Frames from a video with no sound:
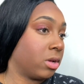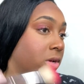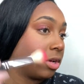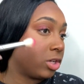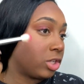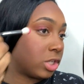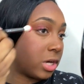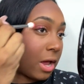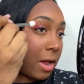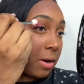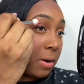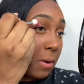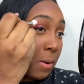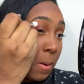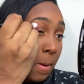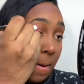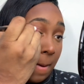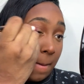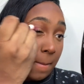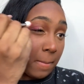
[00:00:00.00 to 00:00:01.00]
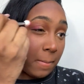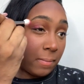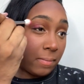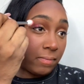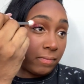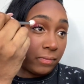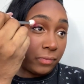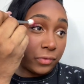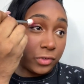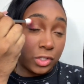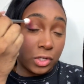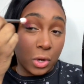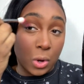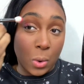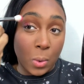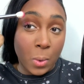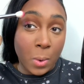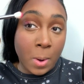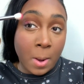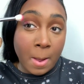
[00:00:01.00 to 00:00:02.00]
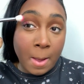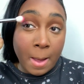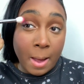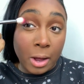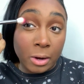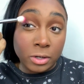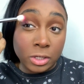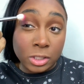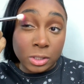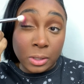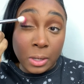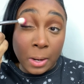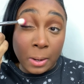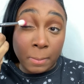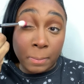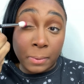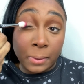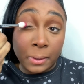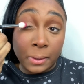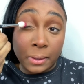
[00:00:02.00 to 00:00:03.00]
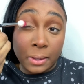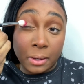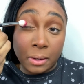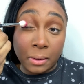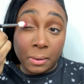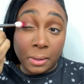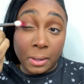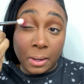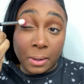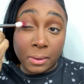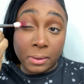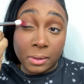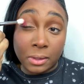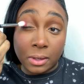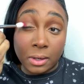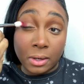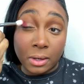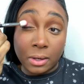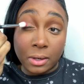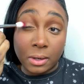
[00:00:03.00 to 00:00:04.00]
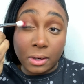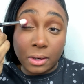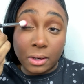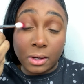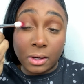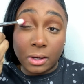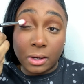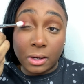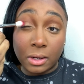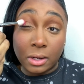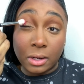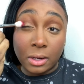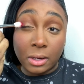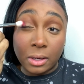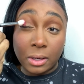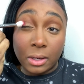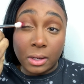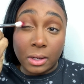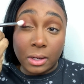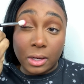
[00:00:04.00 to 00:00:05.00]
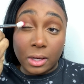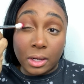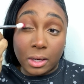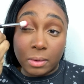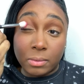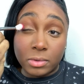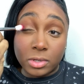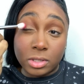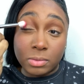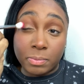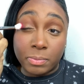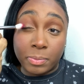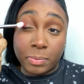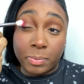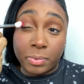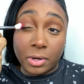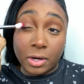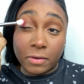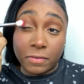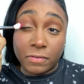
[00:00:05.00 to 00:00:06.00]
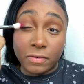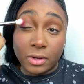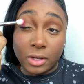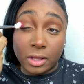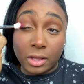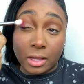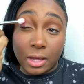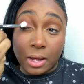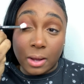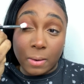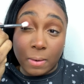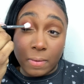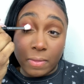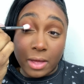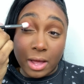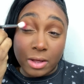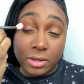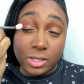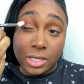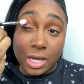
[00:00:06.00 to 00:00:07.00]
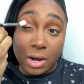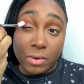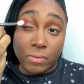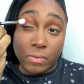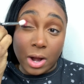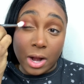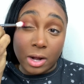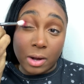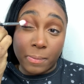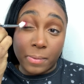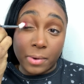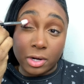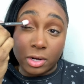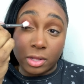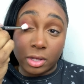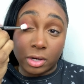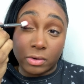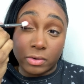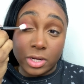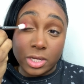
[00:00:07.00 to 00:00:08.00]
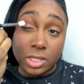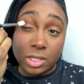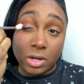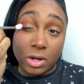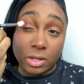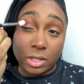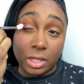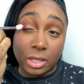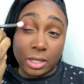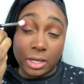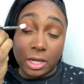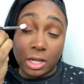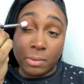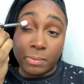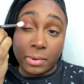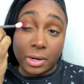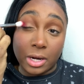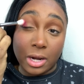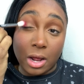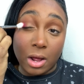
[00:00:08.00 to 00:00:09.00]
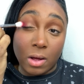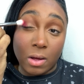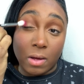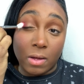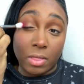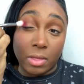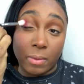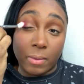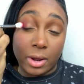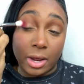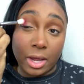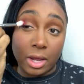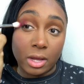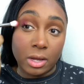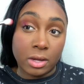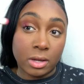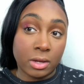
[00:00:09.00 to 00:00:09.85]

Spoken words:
eyeshadow. So I'm just kind of putting that on the outside. And I'm just buffing that on the outside right up the crease on the lid, but not all the way.